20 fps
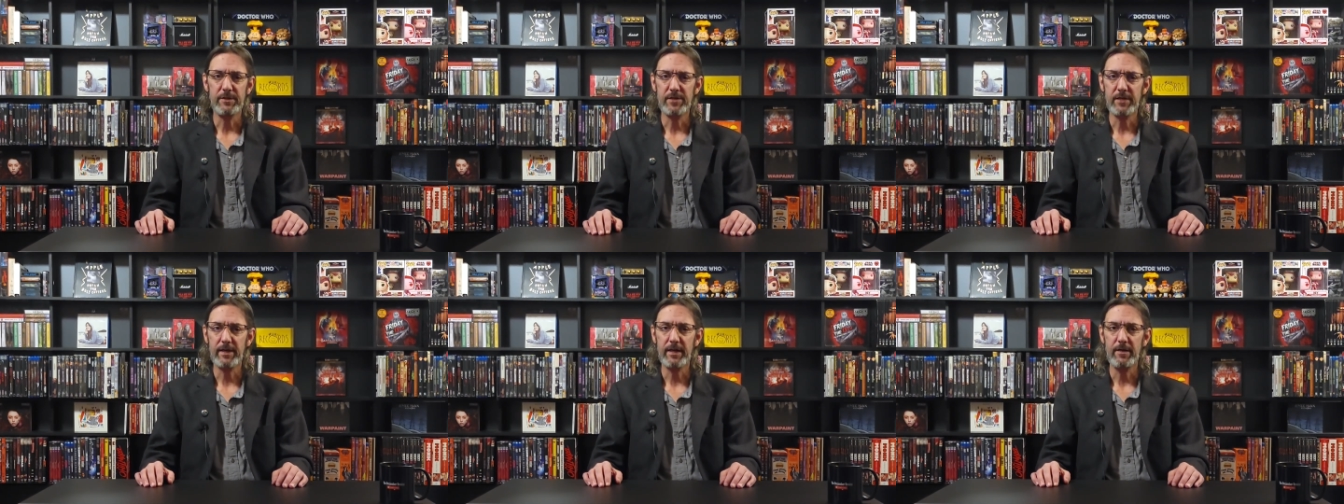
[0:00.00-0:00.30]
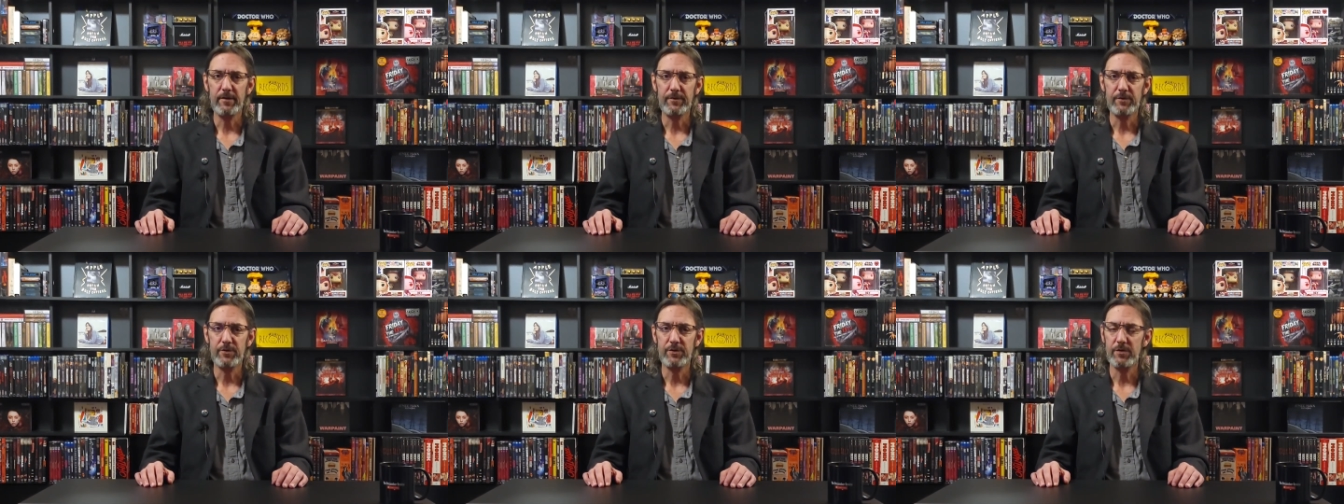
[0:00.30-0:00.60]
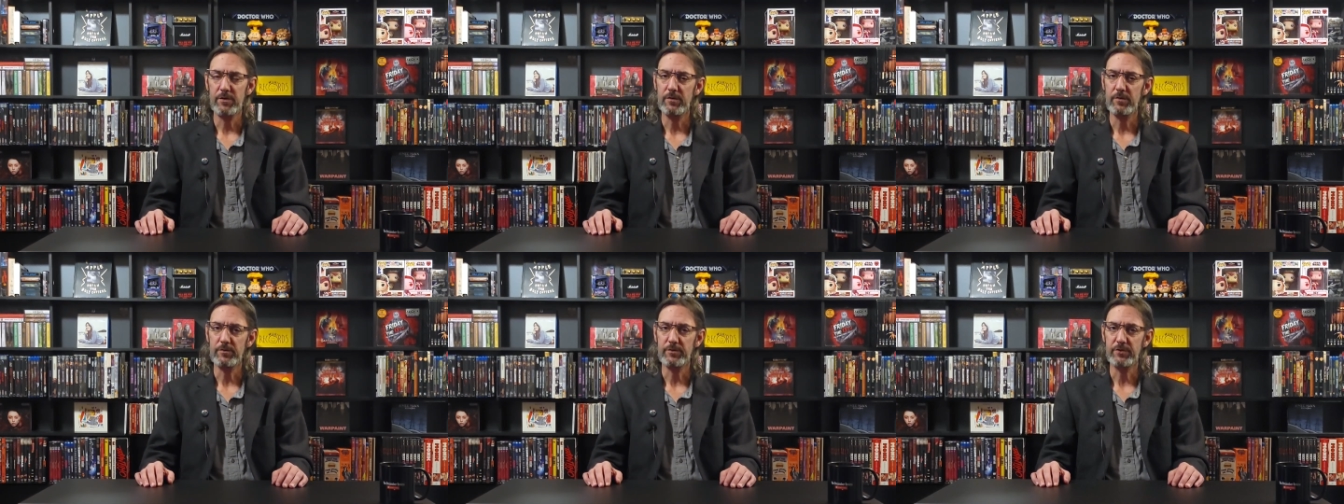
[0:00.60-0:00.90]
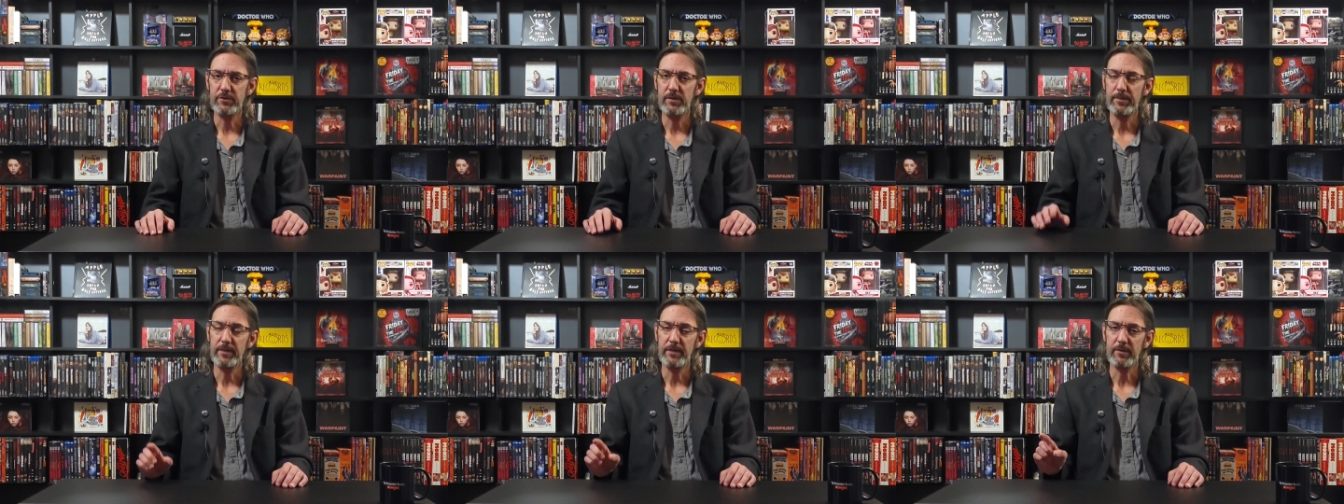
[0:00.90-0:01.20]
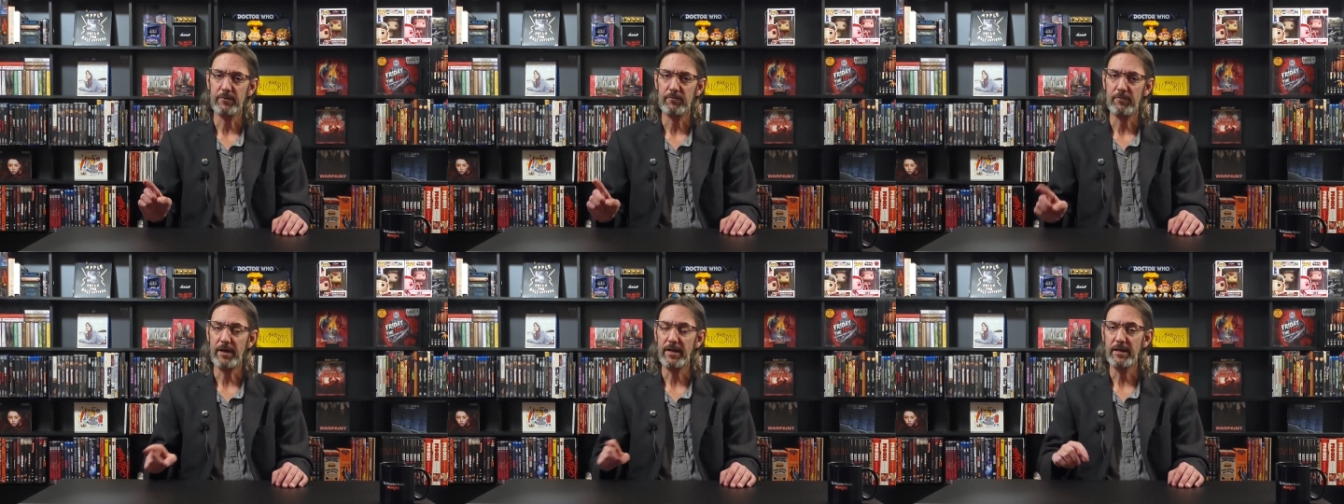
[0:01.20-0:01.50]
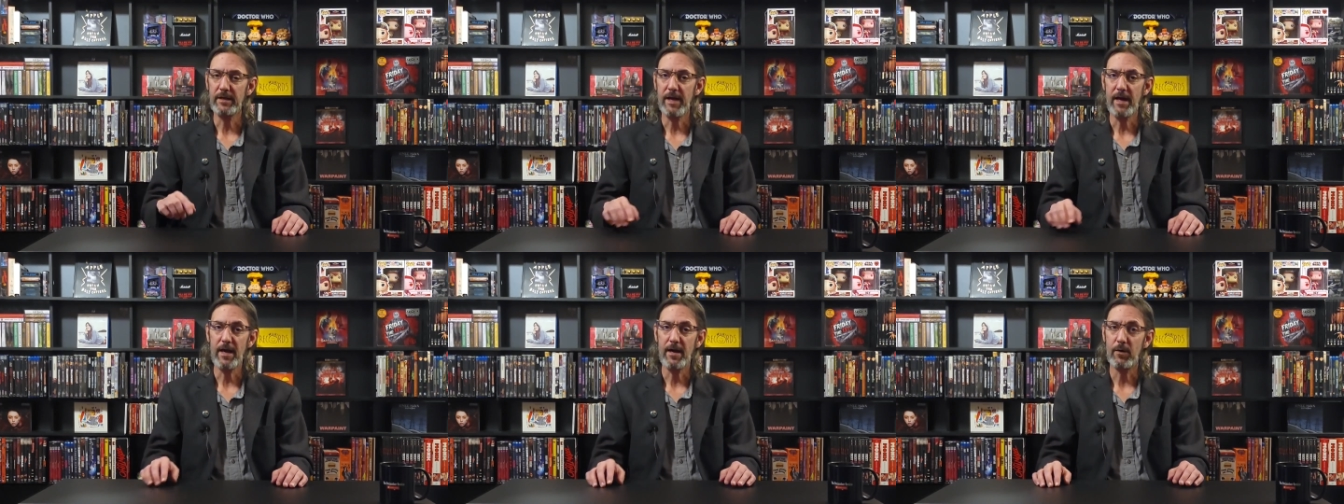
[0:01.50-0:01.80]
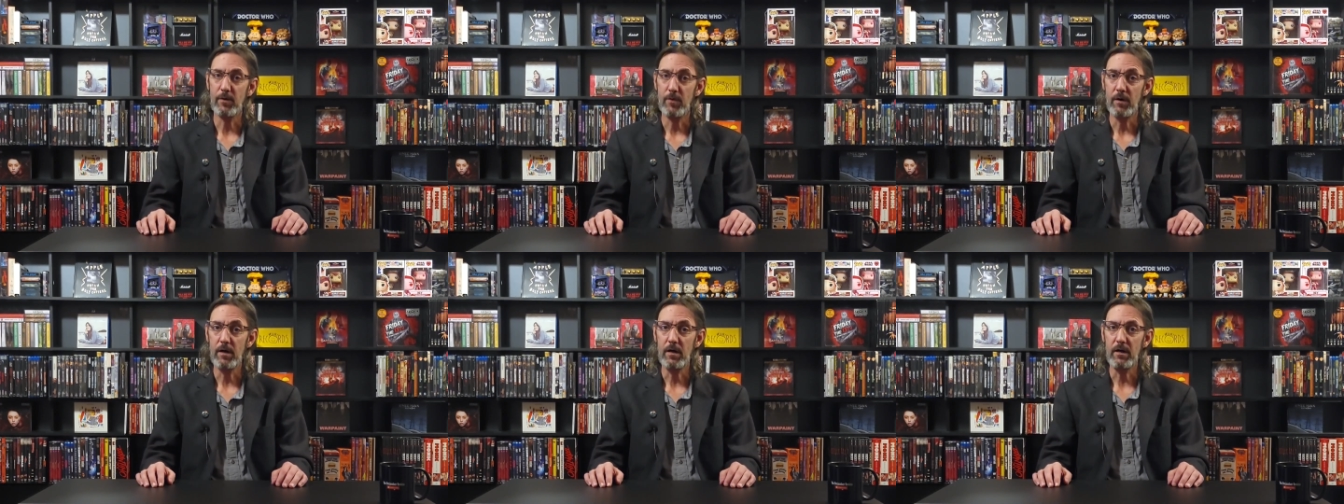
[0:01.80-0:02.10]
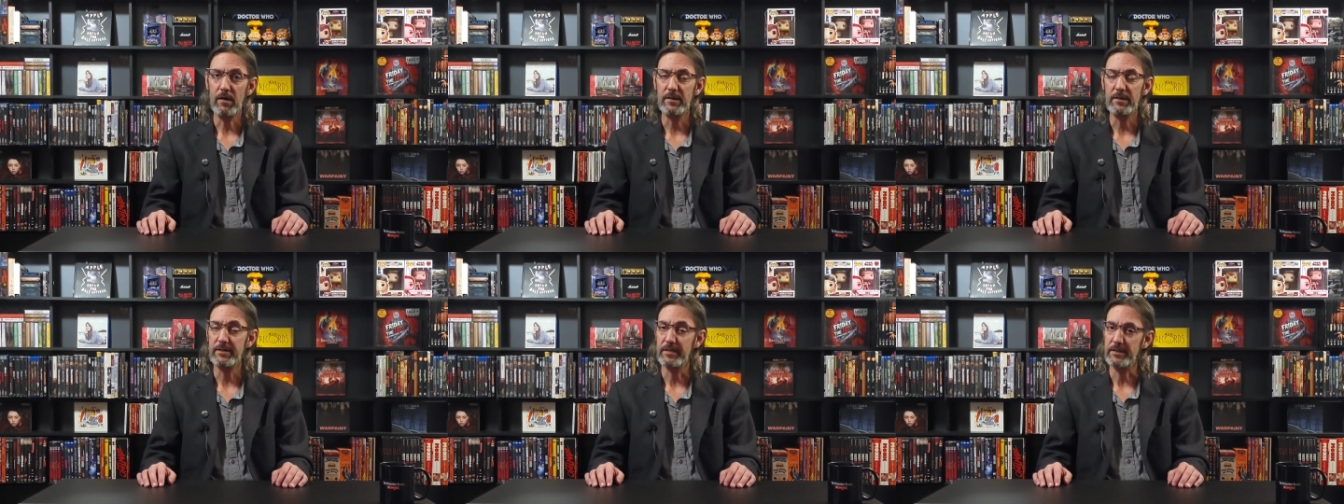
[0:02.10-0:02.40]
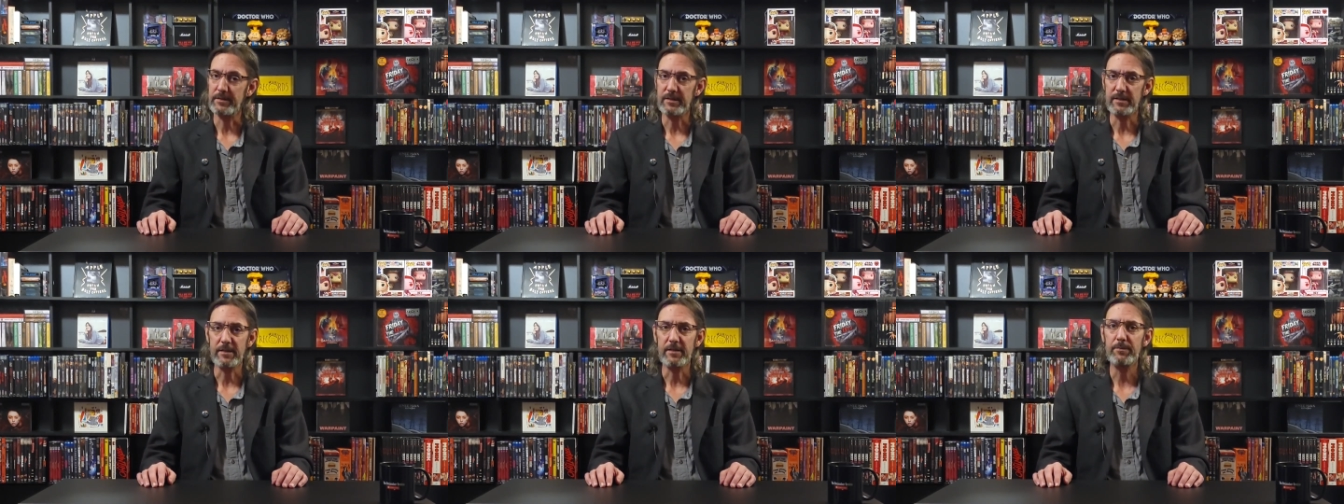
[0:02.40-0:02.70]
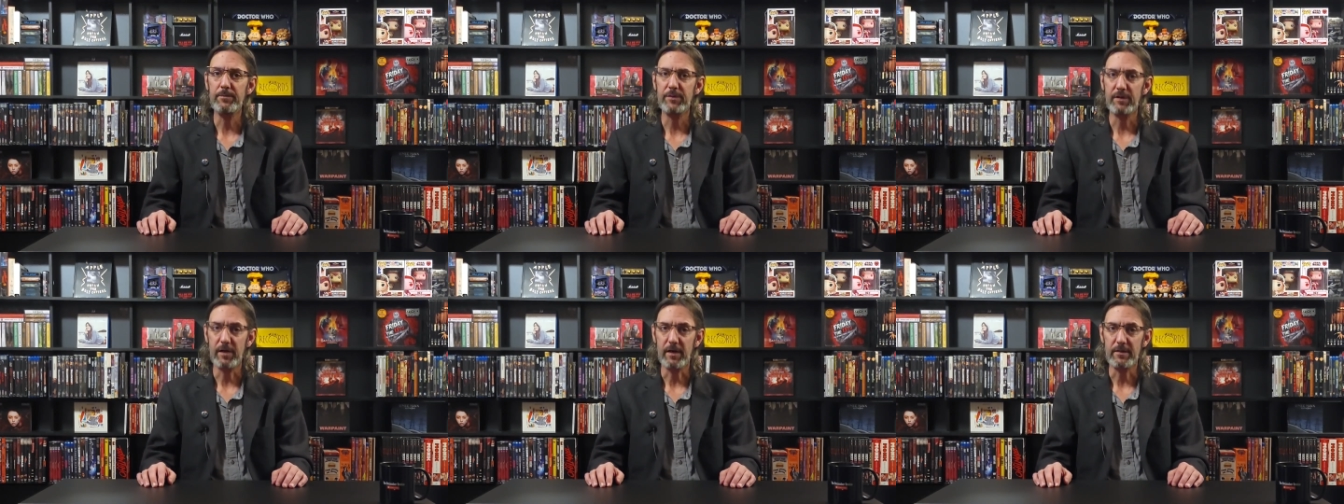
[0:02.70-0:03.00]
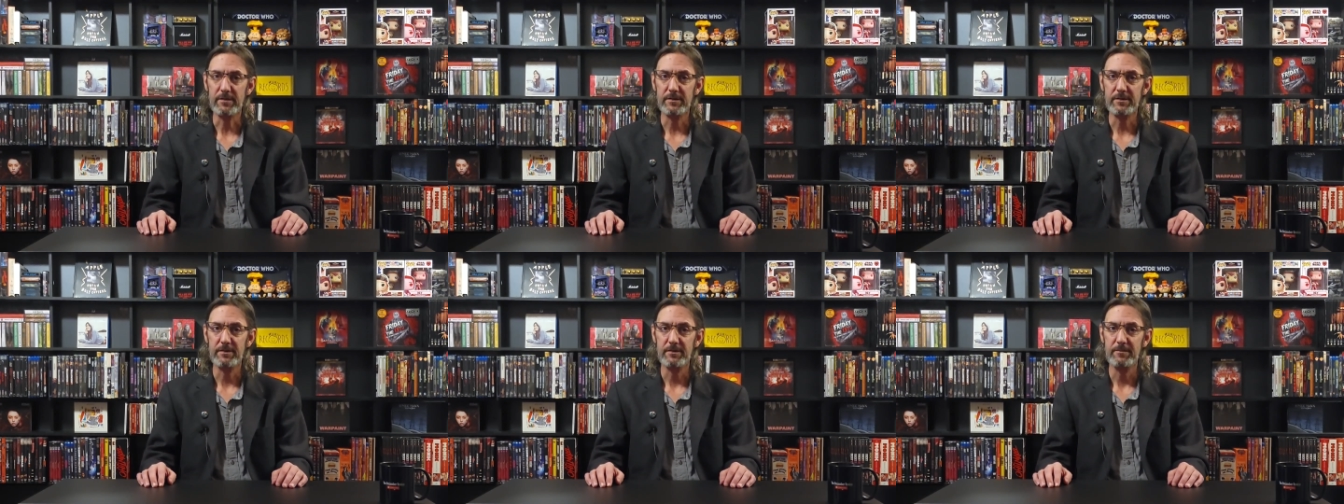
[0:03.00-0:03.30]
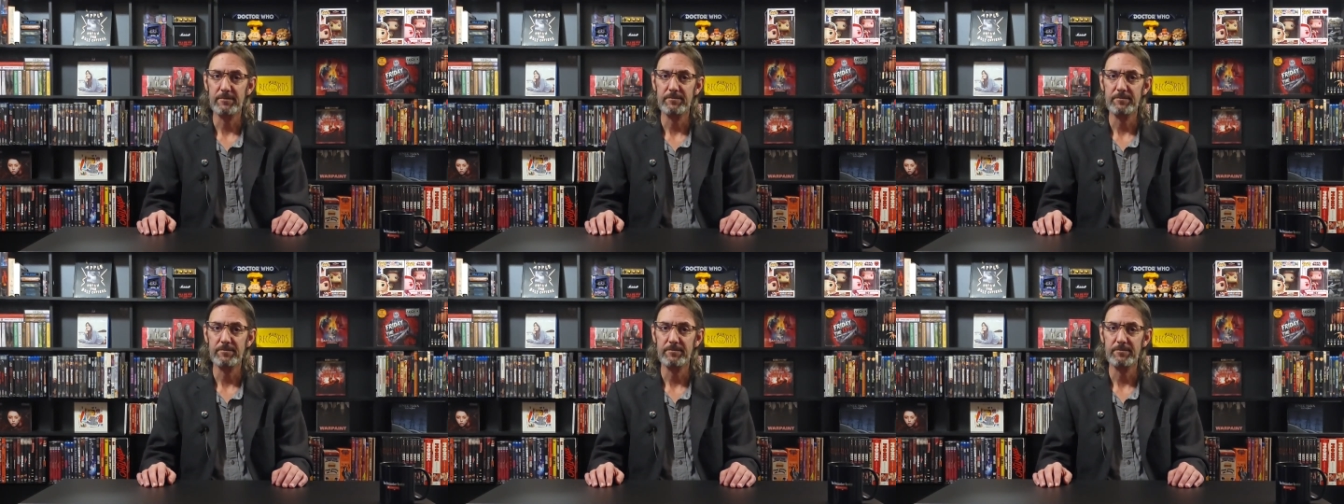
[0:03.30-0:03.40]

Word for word: check out the show streaming right now on Disney Plus.